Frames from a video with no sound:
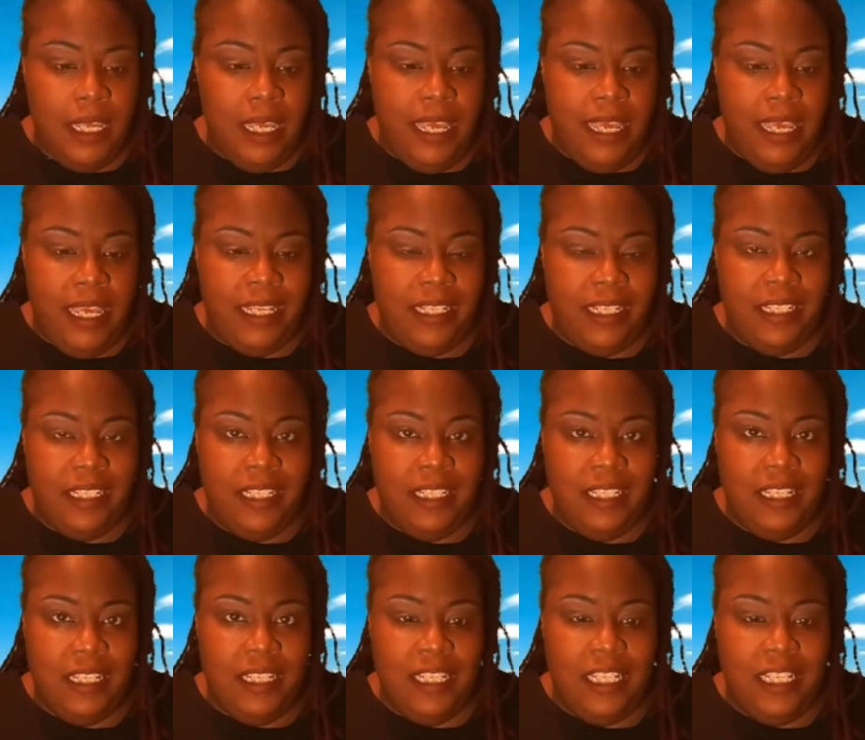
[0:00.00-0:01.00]
And
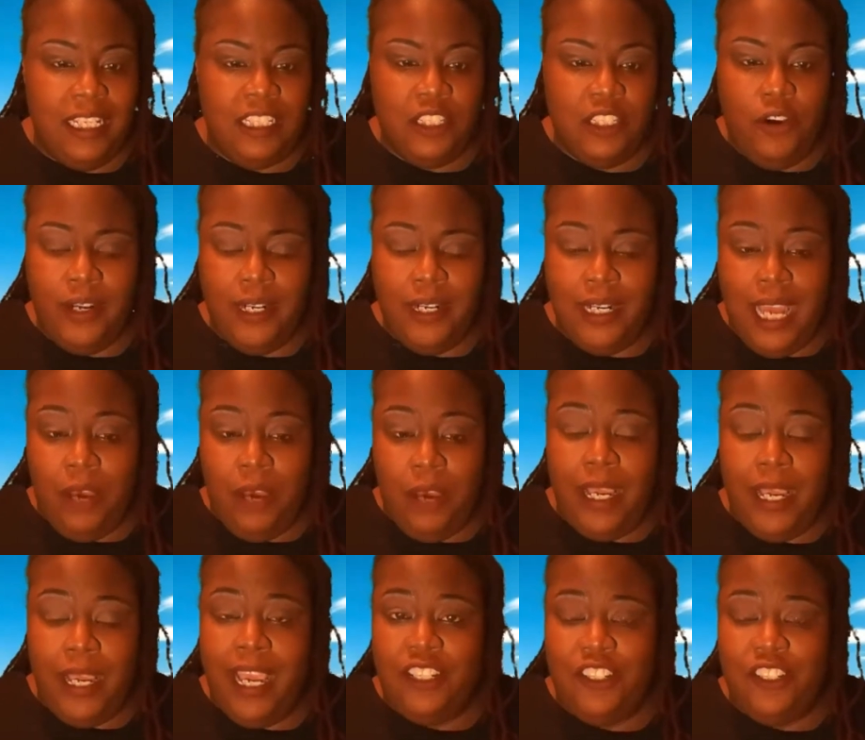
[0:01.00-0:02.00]
it started
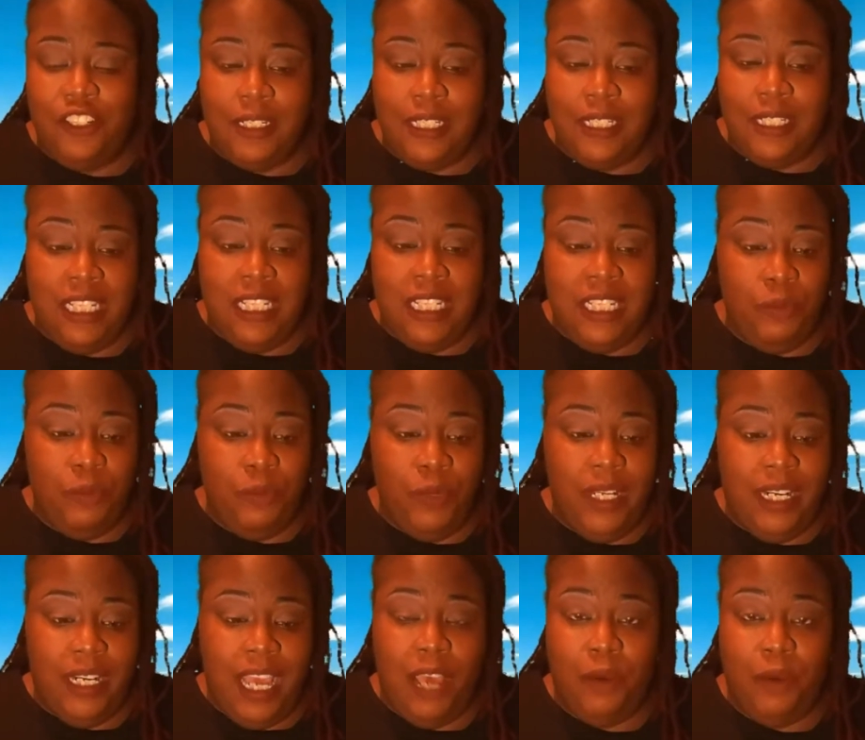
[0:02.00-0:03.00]
out actually
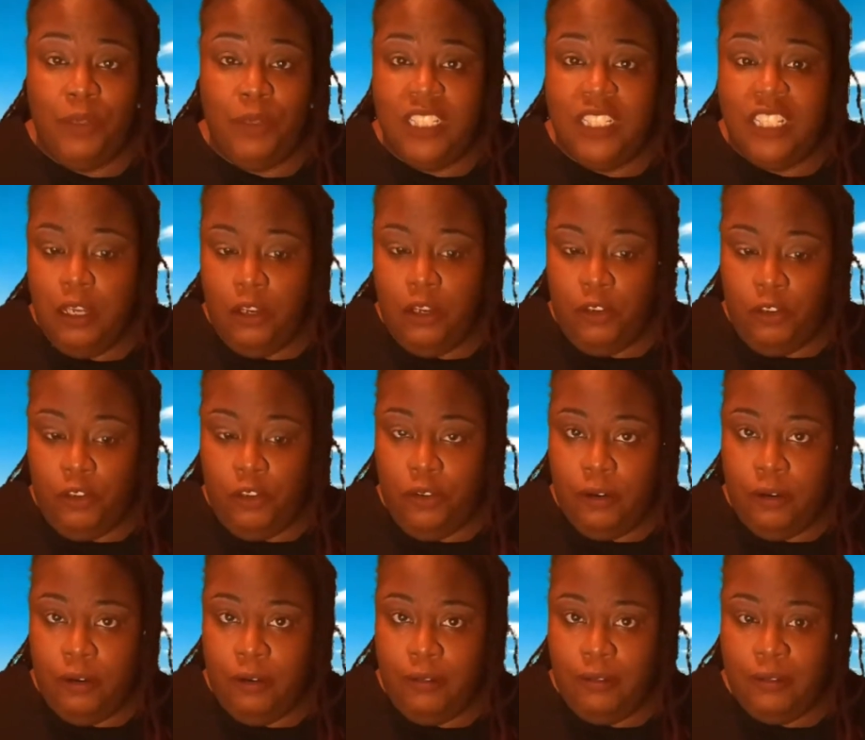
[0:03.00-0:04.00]
when I was a young
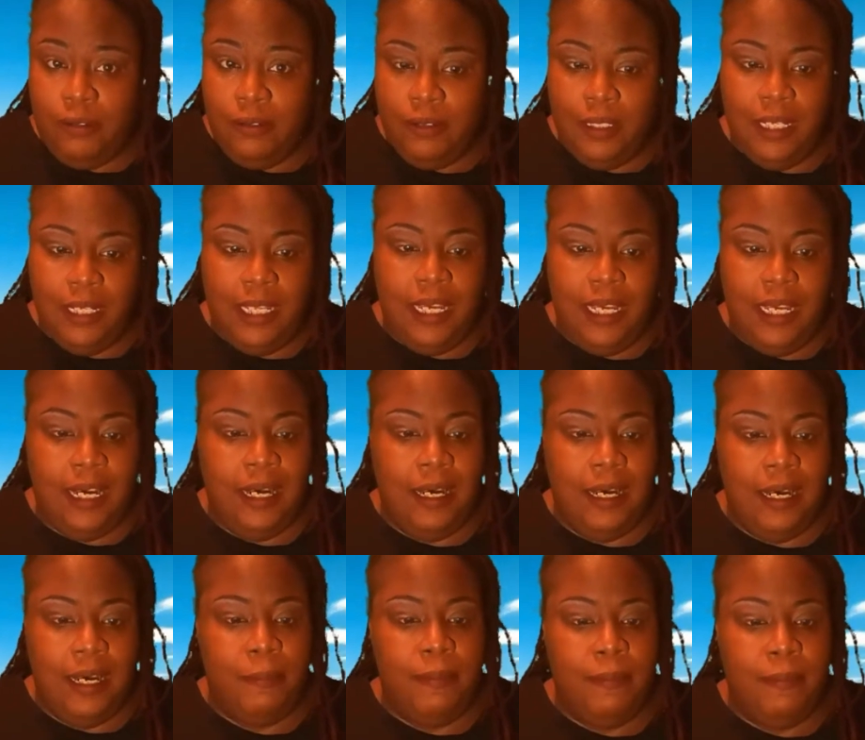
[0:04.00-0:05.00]
girl.
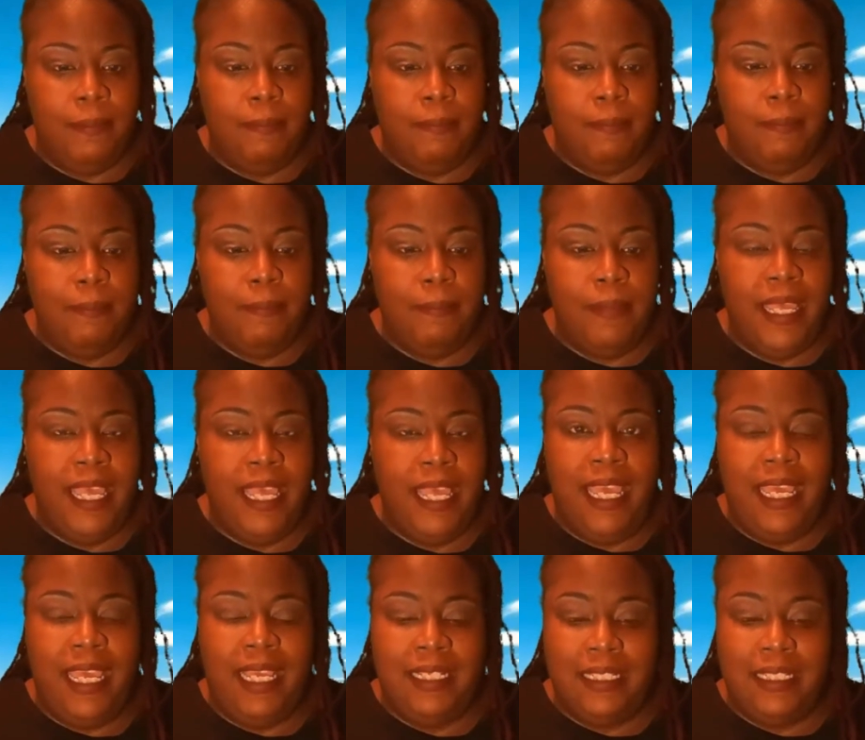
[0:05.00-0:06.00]

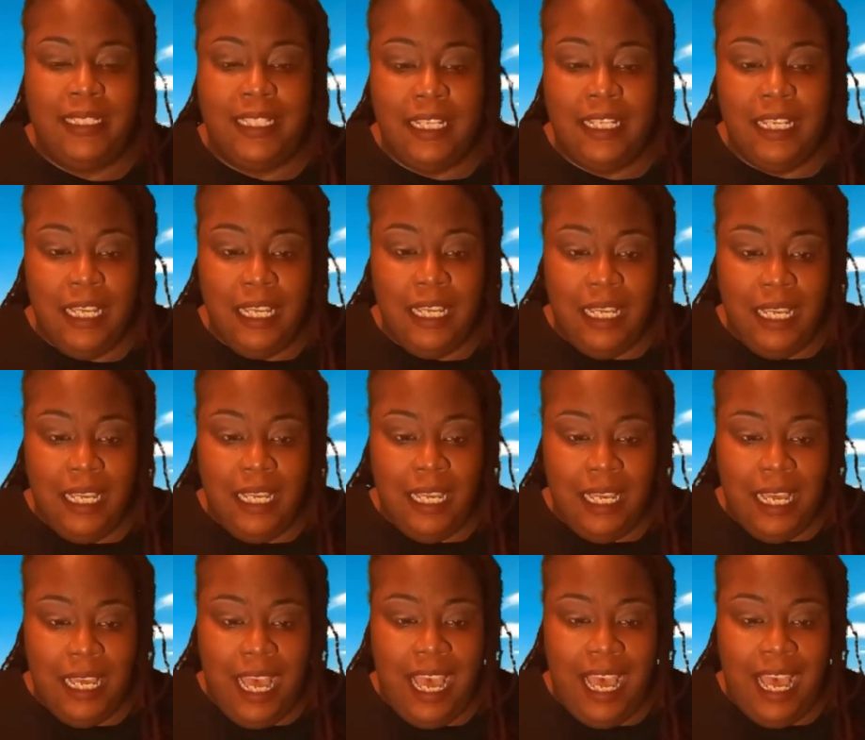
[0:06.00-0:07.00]
And
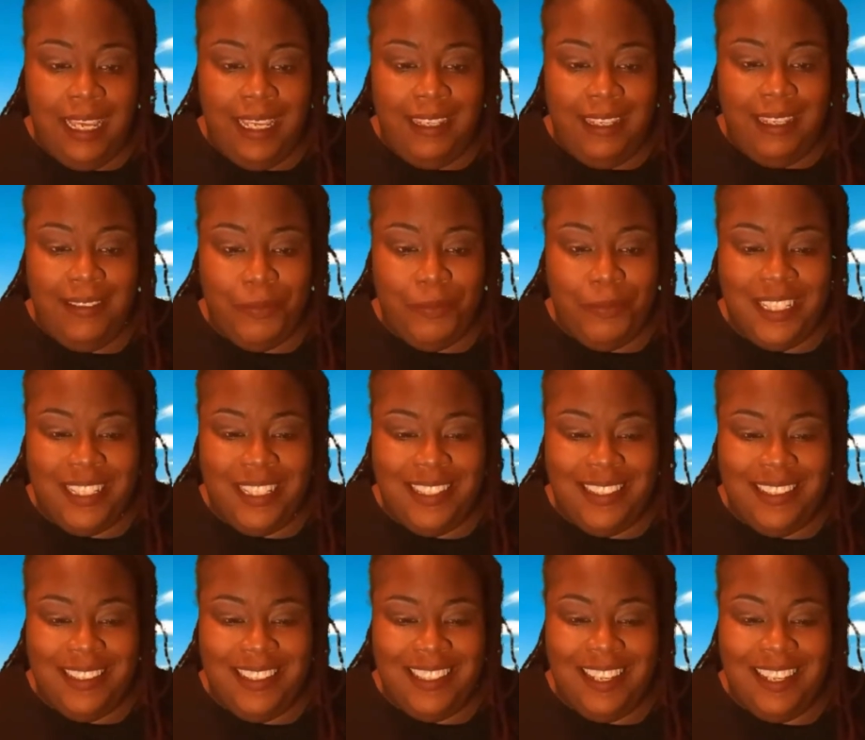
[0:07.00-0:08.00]
I
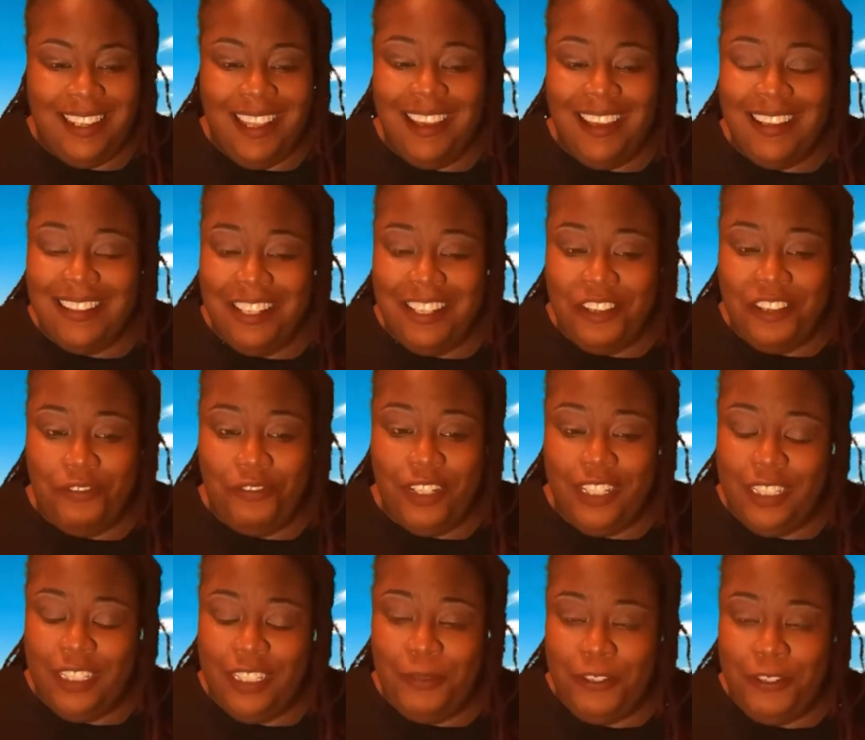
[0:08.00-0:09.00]
was selected for
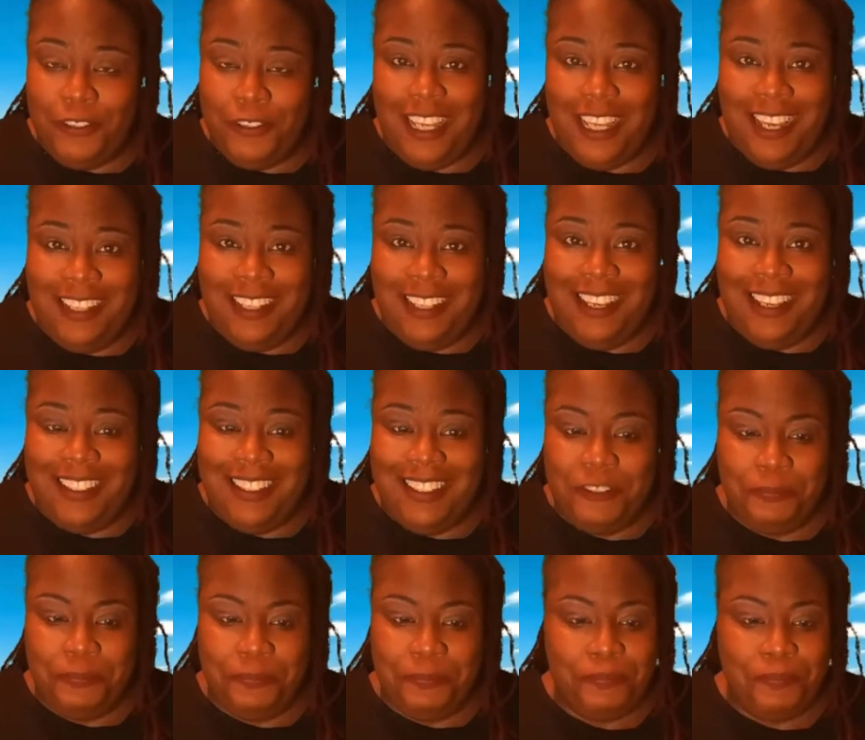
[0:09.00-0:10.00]
the speakers
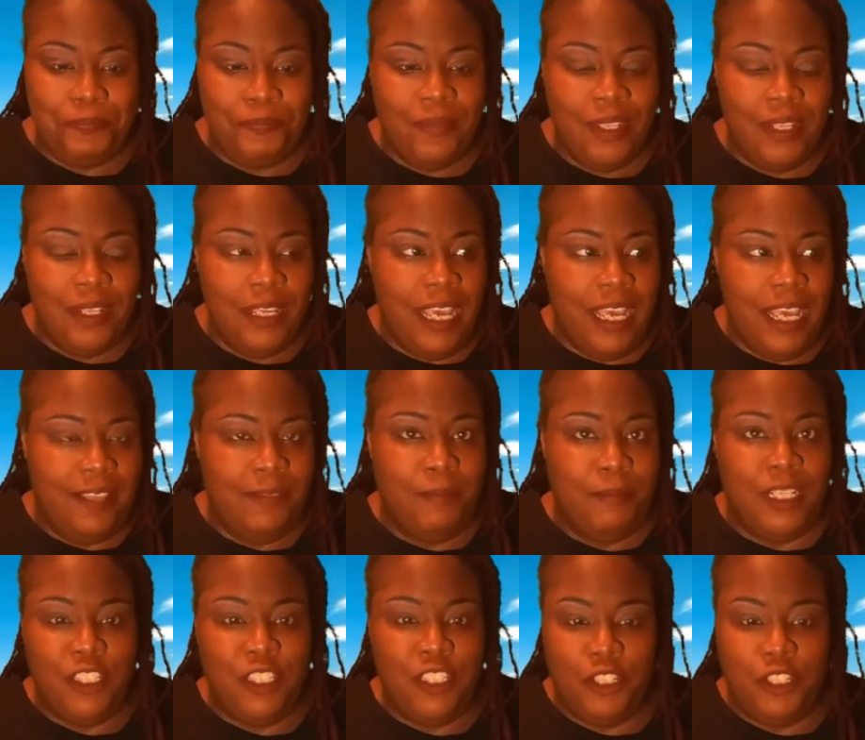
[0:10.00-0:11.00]
contest at
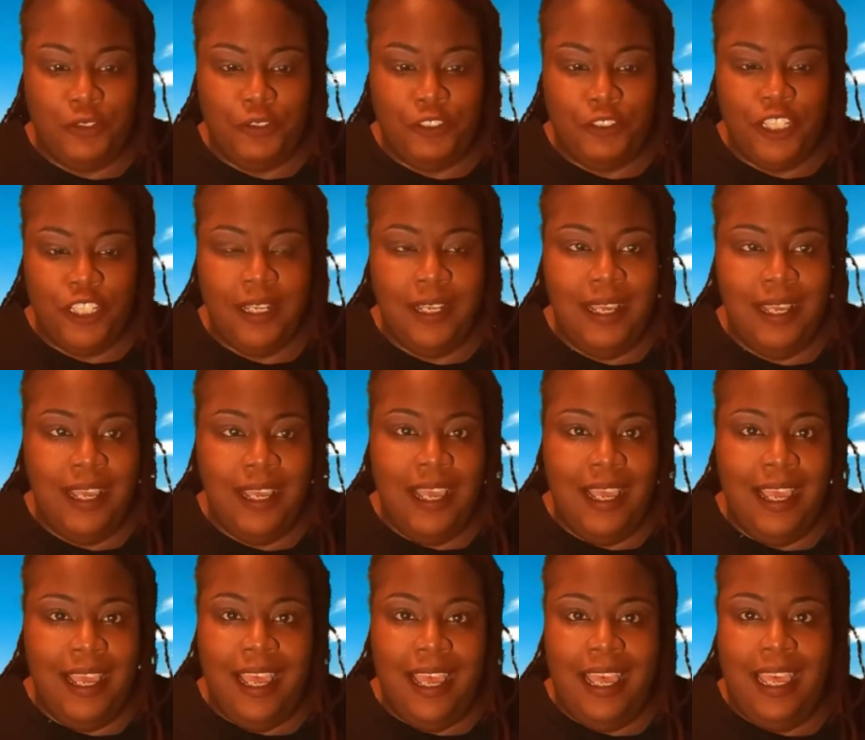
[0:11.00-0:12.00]
my church.
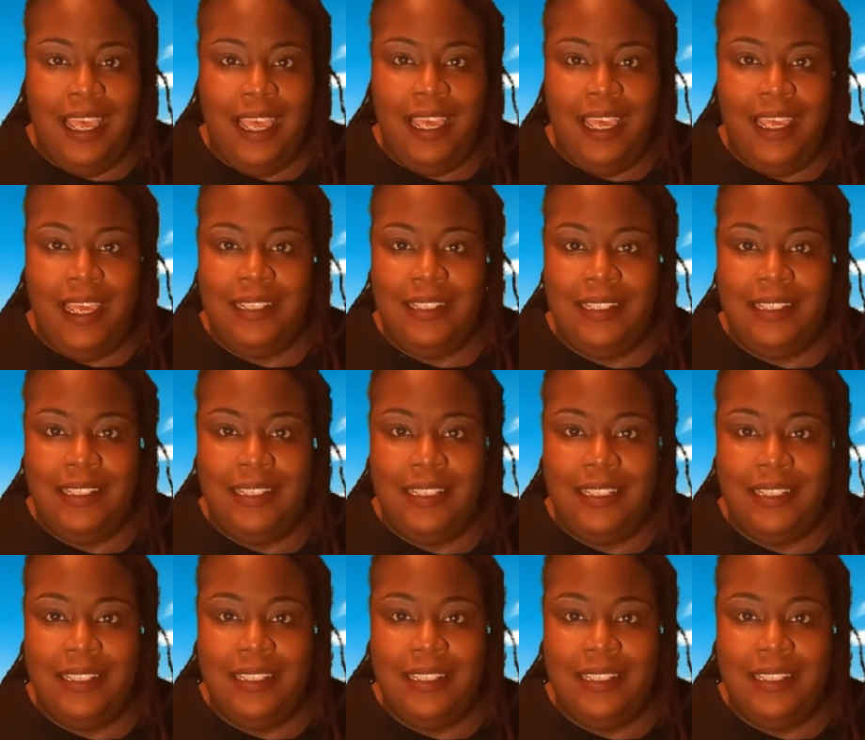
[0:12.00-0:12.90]
And